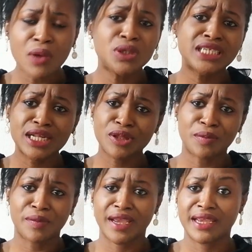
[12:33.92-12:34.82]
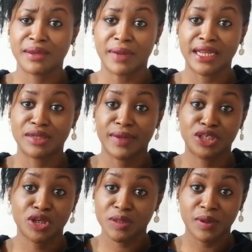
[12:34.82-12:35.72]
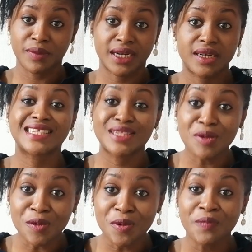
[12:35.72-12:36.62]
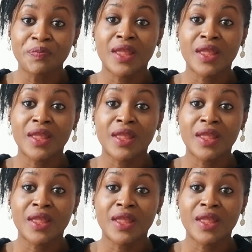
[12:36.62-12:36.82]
chat up my church member and say, oh,